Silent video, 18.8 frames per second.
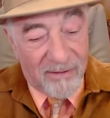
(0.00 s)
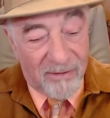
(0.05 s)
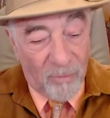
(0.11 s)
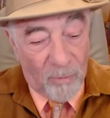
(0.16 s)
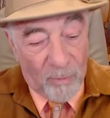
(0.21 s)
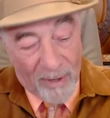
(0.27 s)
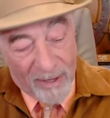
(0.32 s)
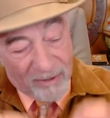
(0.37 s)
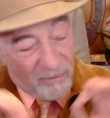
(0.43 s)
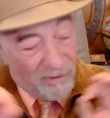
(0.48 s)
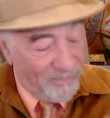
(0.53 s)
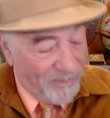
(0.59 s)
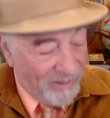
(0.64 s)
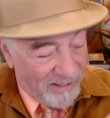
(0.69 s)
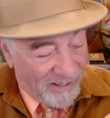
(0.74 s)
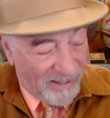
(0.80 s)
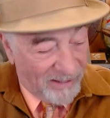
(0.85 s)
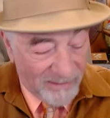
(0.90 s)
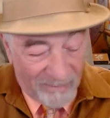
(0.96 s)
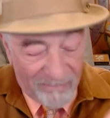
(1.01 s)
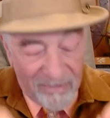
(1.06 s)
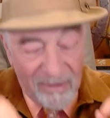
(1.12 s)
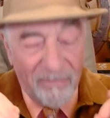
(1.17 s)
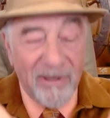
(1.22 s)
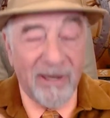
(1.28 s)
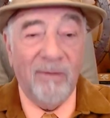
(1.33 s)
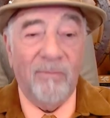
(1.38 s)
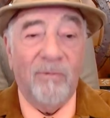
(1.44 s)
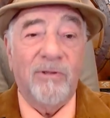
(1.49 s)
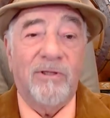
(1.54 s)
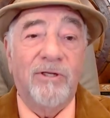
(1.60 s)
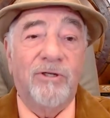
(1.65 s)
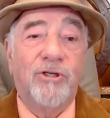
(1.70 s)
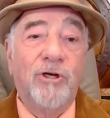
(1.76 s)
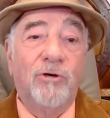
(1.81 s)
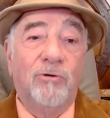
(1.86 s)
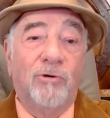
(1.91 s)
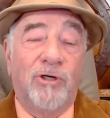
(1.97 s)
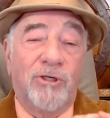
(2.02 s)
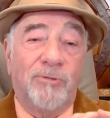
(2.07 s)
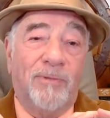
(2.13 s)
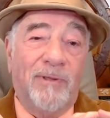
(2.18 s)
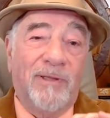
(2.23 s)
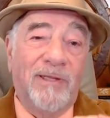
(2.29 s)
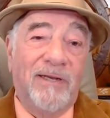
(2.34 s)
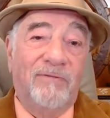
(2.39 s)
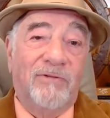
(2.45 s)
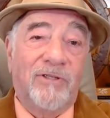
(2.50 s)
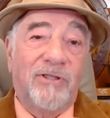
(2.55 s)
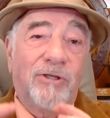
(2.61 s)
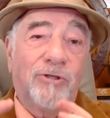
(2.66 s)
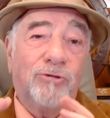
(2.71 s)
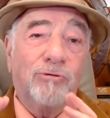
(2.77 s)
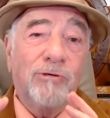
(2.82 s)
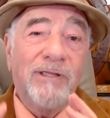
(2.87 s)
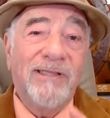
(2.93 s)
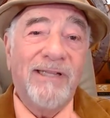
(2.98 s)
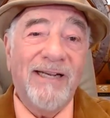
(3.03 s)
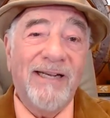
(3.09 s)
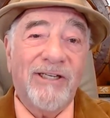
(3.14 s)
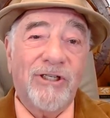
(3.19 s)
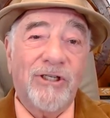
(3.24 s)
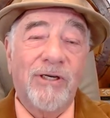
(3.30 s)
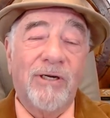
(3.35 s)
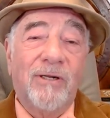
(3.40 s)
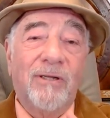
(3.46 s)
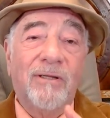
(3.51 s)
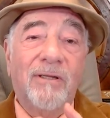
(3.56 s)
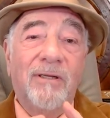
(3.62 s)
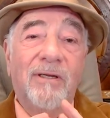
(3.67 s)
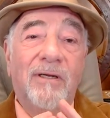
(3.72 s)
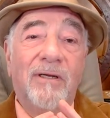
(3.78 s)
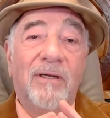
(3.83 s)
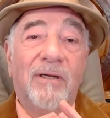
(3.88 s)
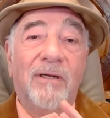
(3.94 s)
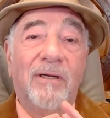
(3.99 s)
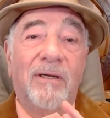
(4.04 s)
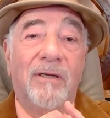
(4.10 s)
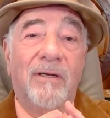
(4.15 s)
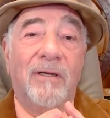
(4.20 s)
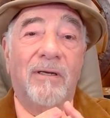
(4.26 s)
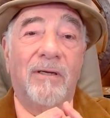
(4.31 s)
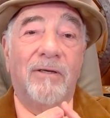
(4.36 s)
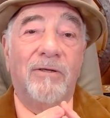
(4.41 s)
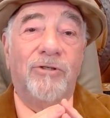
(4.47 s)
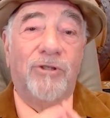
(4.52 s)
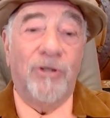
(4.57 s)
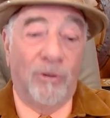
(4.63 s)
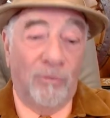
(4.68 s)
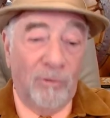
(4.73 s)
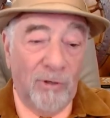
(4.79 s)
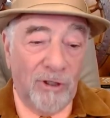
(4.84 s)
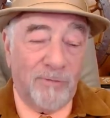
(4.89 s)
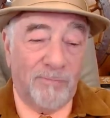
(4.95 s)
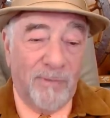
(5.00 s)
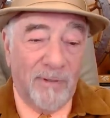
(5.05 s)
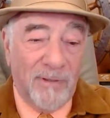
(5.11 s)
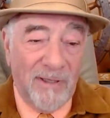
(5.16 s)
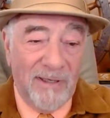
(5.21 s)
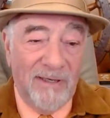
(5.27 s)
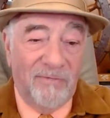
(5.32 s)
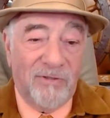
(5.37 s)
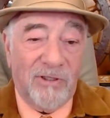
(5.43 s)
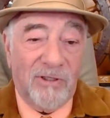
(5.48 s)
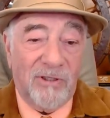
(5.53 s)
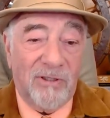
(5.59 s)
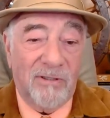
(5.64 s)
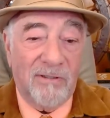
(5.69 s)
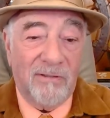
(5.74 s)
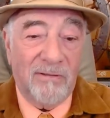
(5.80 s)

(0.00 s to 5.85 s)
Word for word: Where do I begin? Let me begin with the Jewish beliefs, the traditional Jewish beliefs.